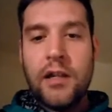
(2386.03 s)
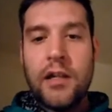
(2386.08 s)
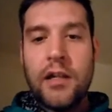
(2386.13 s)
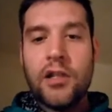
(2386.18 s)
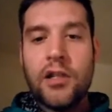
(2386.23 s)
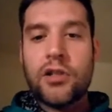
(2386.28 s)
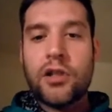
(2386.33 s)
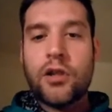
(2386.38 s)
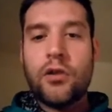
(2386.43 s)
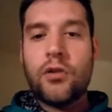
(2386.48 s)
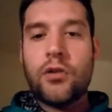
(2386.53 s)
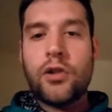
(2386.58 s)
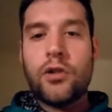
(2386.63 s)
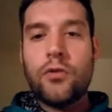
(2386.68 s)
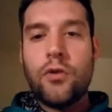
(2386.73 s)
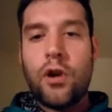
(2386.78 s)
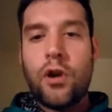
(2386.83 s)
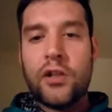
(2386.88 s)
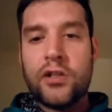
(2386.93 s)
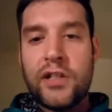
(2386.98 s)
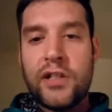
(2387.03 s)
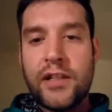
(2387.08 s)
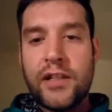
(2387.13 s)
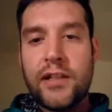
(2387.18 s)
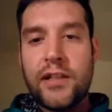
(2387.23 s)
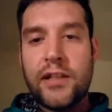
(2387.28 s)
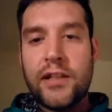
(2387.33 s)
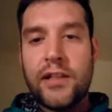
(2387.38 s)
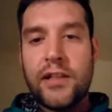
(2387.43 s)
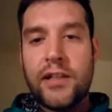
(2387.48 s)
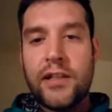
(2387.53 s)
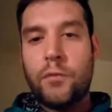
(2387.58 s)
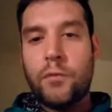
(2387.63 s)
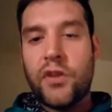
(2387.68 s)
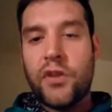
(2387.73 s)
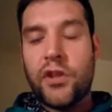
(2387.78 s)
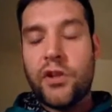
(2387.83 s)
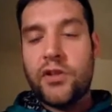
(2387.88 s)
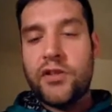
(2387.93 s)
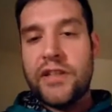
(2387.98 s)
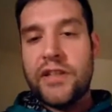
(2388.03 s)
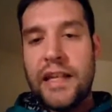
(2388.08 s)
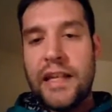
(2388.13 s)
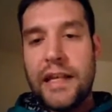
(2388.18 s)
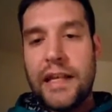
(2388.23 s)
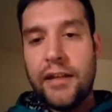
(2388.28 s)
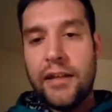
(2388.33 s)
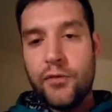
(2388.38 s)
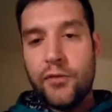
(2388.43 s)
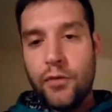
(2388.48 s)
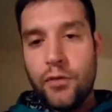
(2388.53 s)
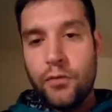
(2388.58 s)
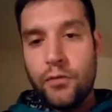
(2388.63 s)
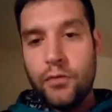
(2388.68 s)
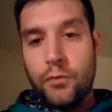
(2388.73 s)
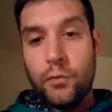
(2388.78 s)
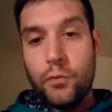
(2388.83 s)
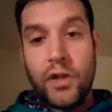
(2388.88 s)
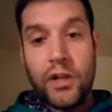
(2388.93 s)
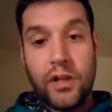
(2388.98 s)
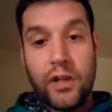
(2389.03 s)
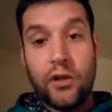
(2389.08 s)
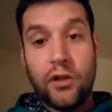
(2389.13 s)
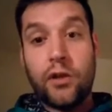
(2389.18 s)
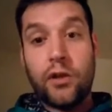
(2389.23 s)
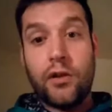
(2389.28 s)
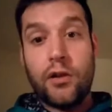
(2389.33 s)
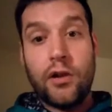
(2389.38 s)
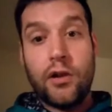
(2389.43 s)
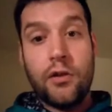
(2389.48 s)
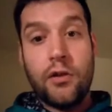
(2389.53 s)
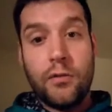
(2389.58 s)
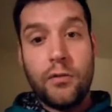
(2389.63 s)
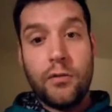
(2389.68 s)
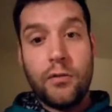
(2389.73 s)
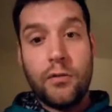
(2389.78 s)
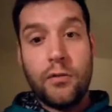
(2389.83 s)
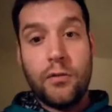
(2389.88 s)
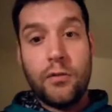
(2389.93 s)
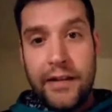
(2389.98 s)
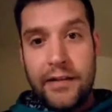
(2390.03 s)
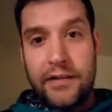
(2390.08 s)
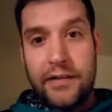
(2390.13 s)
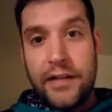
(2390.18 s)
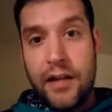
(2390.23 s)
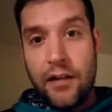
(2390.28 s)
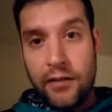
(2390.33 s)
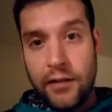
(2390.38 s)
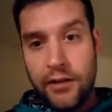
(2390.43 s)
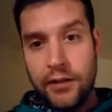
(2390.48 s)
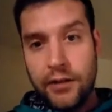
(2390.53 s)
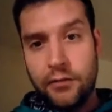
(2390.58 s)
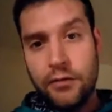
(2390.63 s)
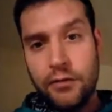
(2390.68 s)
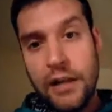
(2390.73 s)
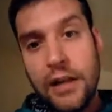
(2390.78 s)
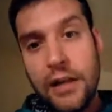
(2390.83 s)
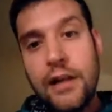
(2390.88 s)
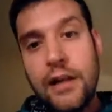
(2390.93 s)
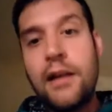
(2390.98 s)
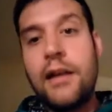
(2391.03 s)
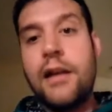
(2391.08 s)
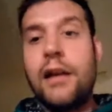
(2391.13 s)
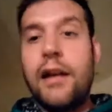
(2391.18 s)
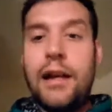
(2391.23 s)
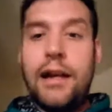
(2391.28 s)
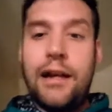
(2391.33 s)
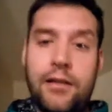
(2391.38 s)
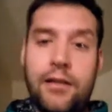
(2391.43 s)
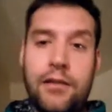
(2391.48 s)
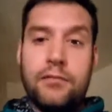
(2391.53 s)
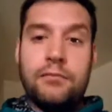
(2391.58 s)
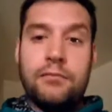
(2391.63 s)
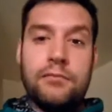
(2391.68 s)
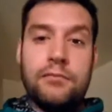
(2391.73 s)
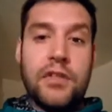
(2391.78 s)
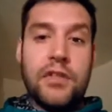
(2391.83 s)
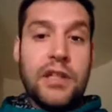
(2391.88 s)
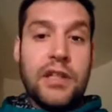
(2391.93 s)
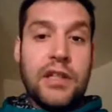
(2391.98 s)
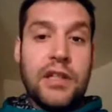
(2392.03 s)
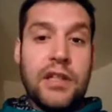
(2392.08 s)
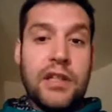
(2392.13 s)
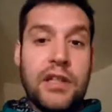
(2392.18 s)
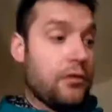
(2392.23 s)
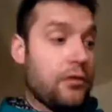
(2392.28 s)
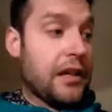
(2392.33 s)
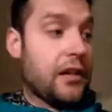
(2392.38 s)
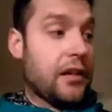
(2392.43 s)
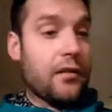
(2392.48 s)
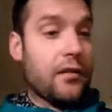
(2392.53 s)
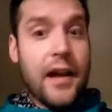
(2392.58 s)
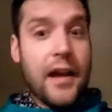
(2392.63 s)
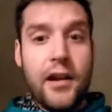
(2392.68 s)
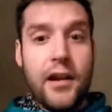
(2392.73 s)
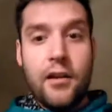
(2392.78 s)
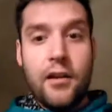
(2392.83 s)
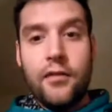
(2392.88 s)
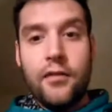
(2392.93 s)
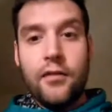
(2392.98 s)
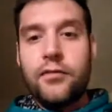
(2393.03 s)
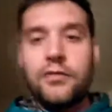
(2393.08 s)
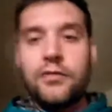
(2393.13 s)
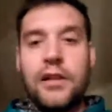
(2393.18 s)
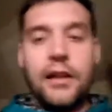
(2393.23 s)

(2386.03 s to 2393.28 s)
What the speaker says: So you articulate what they're saying through what your own body is telling you. And that's how you get your lie off.